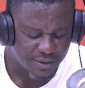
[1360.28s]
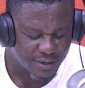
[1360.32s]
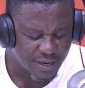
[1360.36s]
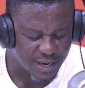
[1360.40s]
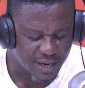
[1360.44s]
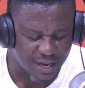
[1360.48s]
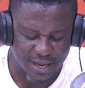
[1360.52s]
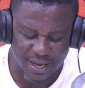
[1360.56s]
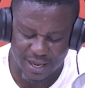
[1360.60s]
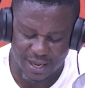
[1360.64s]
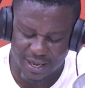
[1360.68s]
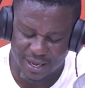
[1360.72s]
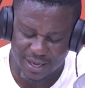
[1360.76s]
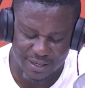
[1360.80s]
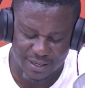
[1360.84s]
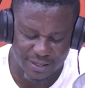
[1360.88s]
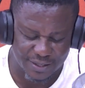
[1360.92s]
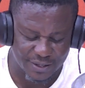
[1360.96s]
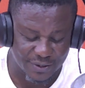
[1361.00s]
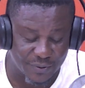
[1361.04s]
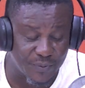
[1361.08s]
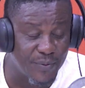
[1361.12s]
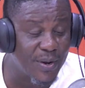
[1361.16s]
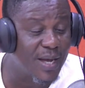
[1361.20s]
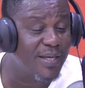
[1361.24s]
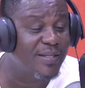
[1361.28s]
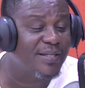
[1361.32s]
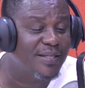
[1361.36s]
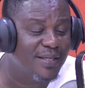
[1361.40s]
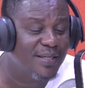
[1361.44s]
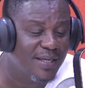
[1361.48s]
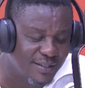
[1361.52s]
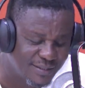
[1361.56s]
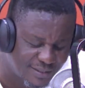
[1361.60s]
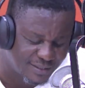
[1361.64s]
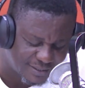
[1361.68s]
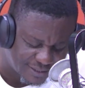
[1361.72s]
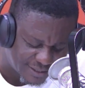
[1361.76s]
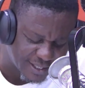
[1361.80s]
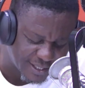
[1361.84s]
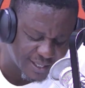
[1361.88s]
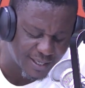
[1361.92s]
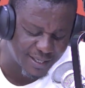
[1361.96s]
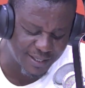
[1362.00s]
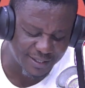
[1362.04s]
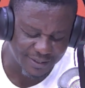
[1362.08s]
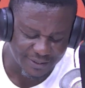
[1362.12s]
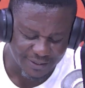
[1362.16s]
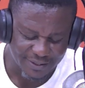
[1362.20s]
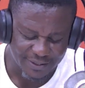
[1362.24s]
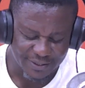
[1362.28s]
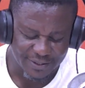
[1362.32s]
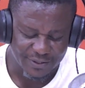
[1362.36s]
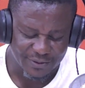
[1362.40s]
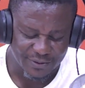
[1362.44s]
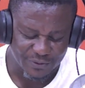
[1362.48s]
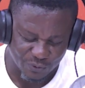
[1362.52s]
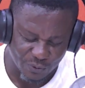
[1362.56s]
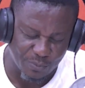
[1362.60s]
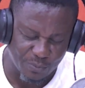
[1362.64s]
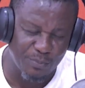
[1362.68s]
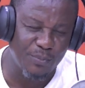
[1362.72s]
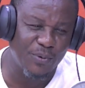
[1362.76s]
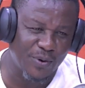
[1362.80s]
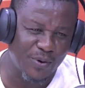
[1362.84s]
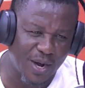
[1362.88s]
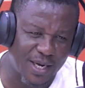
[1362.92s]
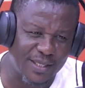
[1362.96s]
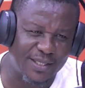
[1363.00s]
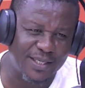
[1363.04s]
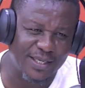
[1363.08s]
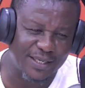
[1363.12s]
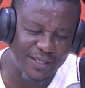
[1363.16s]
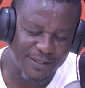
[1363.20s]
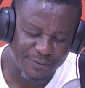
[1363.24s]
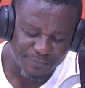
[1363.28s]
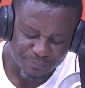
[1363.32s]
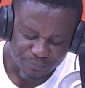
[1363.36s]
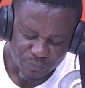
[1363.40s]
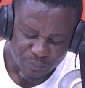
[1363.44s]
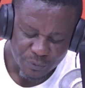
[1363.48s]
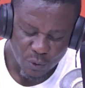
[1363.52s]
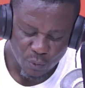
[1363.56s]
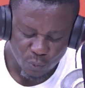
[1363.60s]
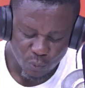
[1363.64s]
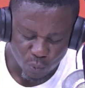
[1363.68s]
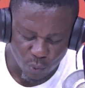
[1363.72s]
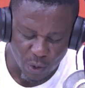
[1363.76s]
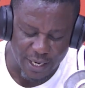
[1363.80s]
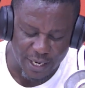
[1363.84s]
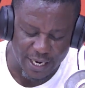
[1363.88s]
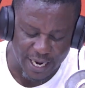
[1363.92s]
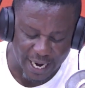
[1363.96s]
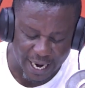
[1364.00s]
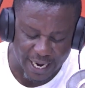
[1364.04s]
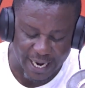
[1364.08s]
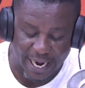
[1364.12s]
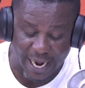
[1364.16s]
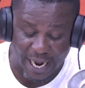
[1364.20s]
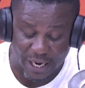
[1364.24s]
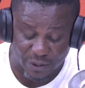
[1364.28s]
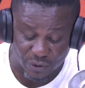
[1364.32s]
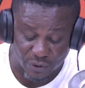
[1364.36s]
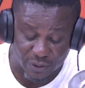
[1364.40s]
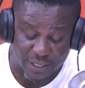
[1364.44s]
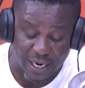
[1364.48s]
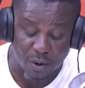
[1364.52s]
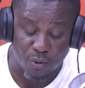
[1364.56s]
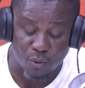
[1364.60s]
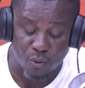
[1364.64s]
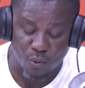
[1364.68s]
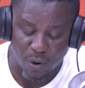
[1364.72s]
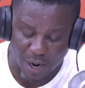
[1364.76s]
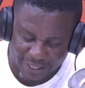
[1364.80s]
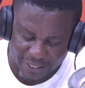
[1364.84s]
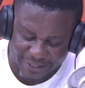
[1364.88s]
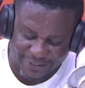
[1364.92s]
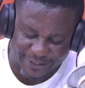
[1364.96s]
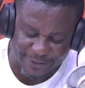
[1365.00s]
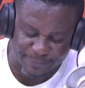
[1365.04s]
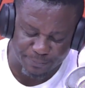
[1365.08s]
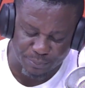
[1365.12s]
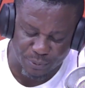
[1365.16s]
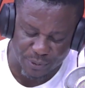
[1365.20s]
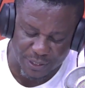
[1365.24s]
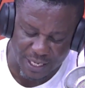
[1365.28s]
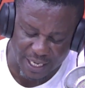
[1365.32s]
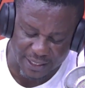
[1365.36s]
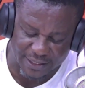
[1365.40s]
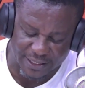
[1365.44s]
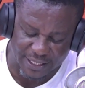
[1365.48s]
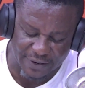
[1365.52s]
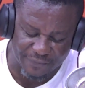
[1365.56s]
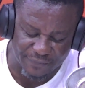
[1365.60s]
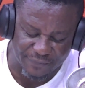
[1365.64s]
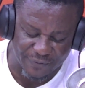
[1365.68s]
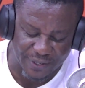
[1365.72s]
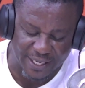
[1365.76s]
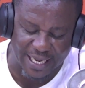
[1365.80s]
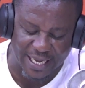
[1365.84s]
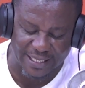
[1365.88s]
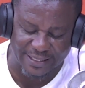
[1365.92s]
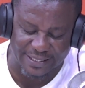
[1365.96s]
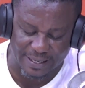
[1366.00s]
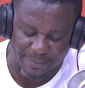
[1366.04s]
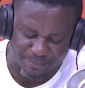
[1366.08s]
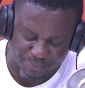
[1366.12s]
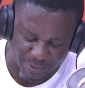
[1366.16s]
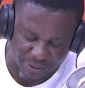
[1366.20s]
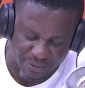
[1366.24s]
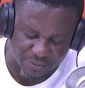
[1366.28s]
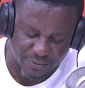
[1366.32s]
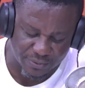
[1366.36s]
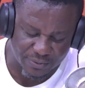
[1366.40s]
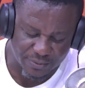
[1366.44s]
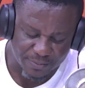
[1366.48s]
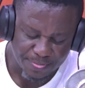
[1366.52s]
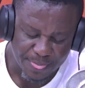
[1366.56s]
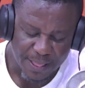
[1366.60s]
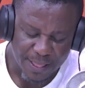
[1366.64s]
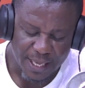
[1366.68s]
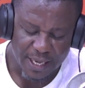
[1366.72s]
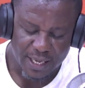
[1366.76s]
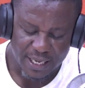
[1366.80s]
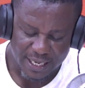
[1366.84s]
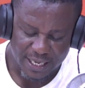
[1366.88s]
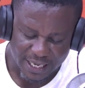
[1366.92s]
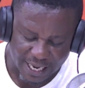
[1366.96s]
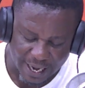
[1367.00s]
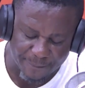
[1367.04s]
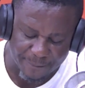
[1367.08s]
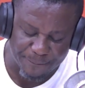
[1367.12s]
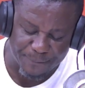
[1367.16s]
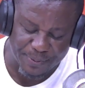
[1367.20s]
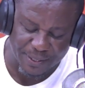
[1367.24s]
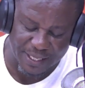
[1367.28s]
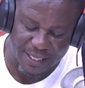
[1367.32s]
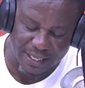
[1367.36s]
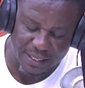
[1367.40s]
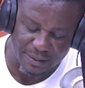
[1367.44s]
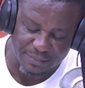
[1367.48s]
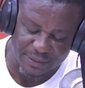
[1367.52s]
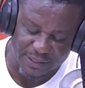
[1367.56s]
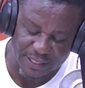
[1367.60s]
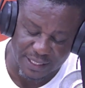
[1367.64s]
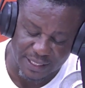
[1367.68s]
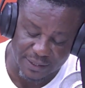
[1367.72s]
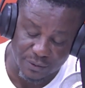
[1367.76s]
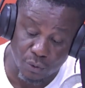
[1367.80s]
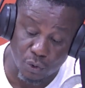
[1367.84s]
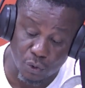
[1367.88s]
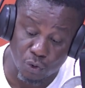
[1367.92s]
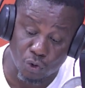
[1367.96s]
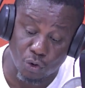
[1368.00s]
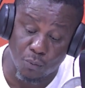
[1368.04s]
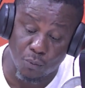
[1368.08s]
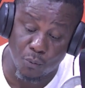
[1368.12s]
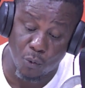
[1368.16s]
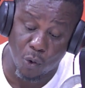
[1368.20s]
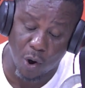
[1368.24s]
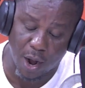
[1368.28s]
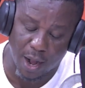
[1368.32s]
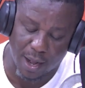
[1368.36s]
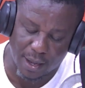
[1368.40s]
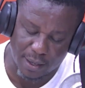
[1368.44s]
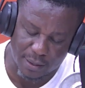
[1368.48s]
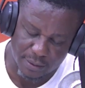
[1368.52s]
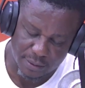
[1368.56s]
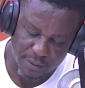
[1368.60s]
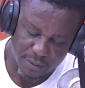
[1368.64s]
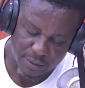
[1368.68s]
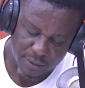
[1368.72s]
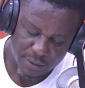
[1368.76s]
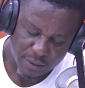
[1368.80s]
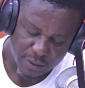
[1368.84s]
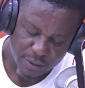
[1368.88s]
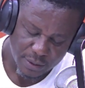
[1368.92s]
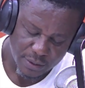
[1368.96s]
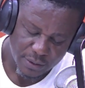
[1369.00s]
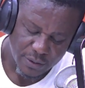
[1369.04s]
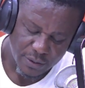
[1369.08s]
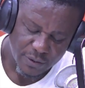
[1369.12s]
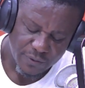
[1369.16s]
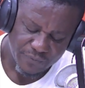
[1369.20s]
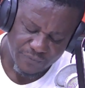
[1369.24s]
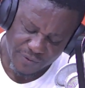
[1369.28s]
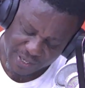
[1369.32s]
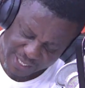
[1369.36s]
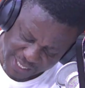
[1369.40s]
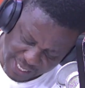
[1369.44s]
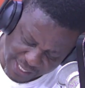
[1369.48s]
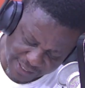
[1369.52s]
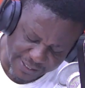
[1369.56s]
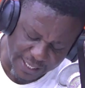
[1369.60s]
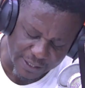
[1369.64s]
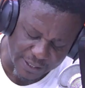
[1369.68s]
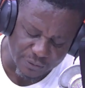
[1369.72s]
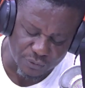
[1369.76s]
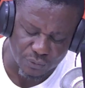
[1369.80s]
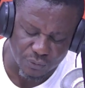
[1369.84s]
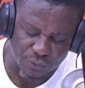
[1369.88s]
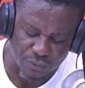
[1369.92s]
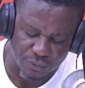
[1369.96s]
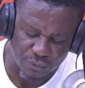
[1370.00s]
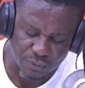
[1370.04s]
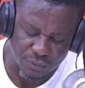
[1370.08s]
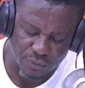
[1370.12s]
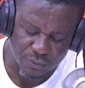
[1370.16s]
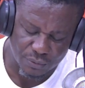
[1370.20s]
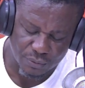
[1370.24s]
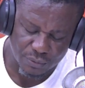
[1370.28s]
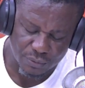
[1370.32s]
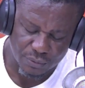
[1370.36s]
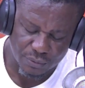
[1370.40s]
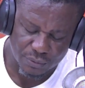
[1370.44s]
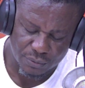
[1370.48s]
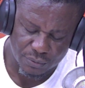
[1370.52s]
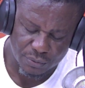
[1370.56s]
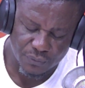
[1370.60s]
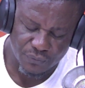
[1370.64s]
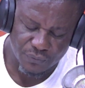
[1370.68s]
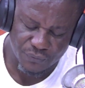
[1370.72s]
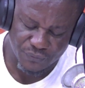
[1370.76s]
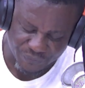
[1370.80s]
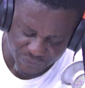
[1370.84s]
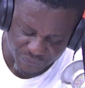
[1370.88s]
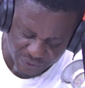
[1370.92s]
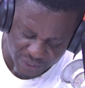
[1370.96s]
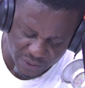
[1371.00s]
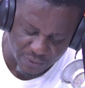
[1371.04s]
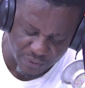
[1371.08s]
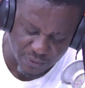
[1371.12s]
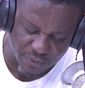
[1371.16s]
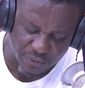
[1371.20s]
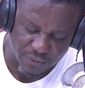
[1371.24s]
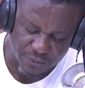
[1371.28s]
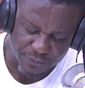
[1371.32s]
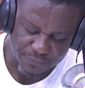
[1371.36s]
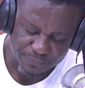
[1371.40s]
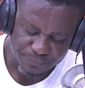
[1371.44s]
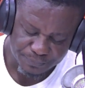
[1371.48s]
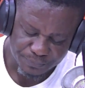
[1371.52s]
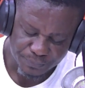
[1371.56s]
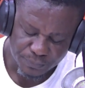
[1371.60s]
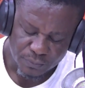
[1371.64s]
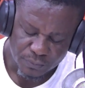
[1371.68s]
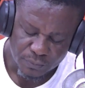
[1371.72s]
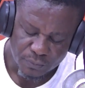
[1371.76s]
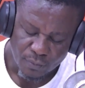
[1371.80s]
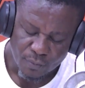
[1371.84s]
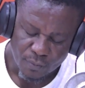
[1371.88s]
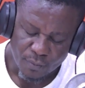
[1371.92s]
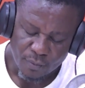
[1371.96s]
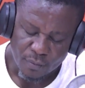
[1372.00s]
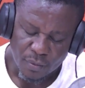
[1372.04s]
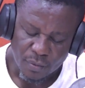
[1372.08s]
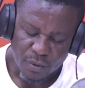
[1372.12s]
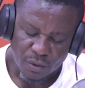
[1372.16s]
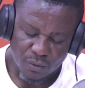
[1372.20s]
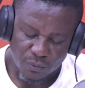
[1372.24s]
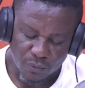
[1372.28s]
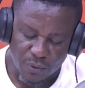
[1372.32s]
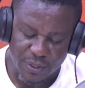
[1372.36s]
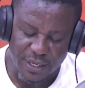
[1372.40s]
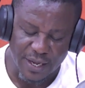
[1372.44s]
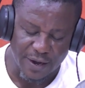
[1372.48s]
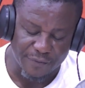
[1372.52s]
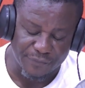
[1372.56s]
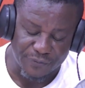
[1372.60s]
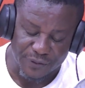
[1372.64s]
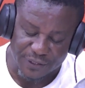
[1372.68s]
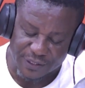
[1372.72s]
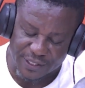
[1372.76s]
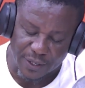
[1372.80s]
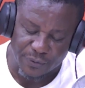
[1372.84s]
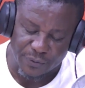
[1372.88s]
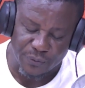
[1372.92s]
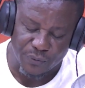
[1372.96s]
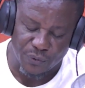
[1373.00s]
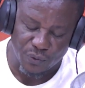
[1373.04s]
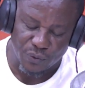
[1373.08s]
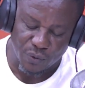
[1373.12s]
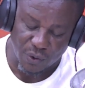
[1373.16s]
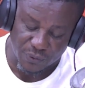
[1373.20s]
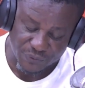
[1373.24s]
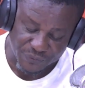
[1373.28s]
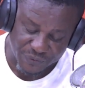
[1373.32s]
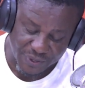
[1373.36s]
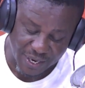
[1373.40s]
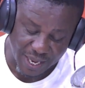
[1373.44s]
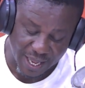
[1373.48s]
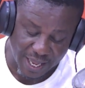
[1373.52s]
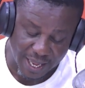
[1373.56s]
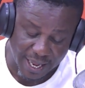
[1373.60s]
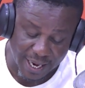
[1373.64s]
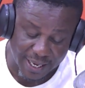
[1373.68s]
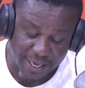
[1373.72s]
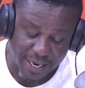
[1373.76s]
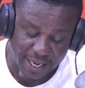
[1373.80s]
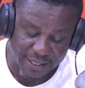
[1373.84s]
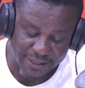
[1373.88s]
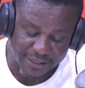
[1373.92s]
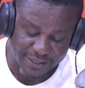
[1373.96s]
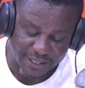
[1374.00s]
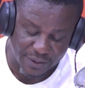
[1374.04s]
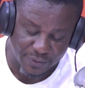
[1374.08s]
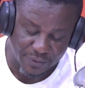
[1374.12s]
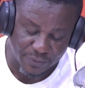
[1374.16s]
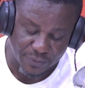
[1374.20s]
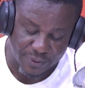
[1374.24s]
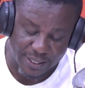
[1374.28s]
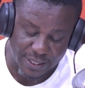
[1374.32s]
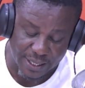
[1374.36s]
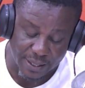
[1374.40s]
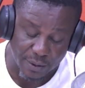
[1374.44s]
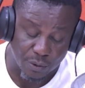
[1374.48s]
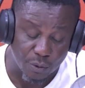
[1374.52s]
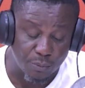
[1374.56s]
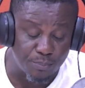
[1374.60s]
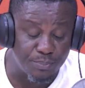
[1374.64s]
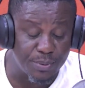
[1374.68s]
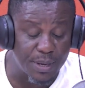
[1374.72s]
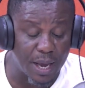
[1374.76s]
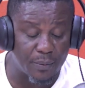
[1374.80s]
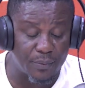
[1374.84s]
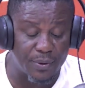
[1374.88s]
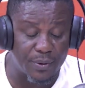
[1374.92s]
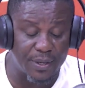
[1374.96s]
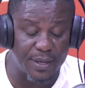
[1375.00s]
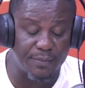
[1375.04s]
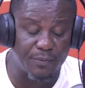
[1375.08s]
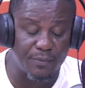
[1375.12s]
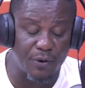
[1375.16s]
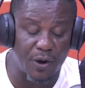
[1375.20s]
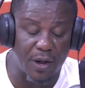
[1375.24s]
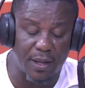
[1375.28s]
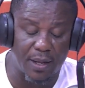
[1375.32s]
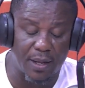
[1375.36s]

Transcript: Ah, we are set. No, be what? We air another quality product, Africa Sapreco Company Limited. Oh, no more. Finance at home. You know, when you appreciate doing what you are, and answer, oh, yeah, Obia, when you more.